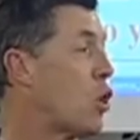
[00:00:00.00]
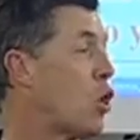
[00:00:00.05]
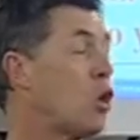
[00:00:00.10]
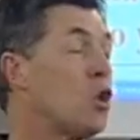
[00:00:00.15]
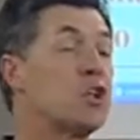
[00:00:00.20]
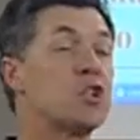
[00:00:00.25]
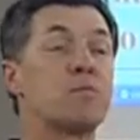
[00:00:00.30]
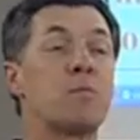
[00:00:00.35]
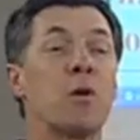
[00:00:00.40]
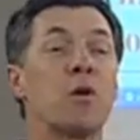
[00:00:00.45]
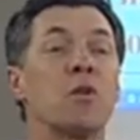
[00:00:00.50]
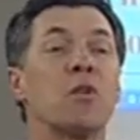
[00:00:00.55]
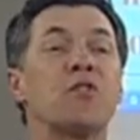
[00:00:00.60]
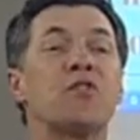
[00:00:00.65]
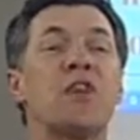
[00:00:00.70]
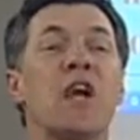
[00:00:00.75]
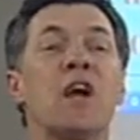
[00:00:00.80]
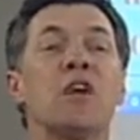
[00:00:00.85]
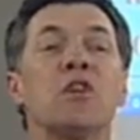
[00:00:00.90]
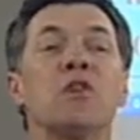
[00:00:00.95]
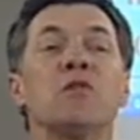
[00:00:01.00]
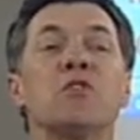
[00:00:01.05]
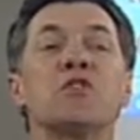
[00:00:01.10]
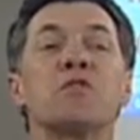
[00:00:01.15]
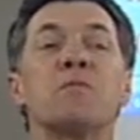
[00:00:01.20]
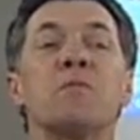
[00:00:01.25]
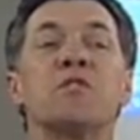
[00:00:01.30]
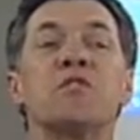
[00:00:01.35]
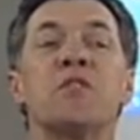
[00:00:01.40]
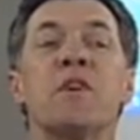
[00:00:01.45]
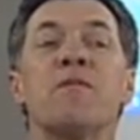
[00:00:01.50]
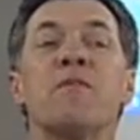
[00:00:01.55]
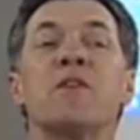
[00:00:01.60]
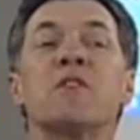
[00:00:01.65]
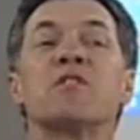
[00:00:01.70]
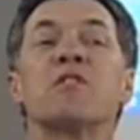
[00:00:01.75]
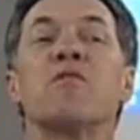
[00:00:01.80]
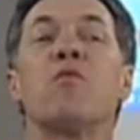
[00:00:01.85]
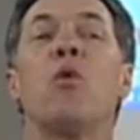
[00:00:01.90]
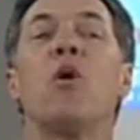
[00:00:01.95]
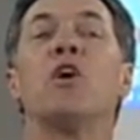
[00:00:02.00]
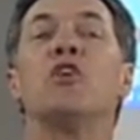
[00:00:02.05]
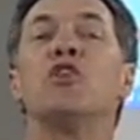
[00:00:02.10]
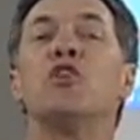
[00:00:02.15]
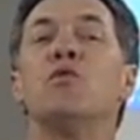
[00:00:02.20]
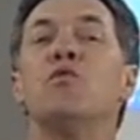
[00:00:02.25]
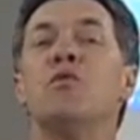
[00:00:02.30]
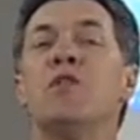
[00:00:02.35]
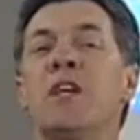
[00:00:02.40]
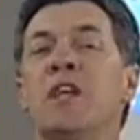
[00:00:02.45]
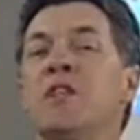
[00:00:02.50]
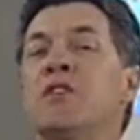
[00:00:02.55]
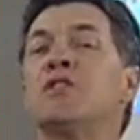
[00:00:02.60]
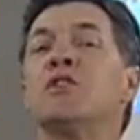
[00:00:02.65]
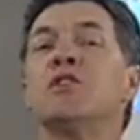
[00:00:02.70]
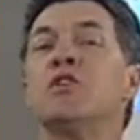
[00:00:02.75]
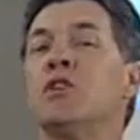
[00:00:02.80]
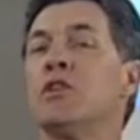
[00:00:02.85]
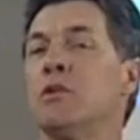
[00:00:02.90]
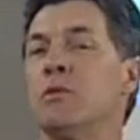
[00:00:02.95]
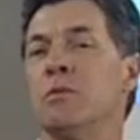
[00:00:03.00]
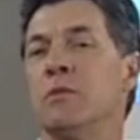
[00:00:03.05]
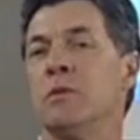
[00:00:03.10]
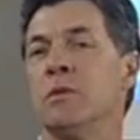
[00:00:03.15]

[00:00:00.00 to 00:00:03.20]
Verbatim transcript: Holy Spirit will tell you the specifics of what you need to do.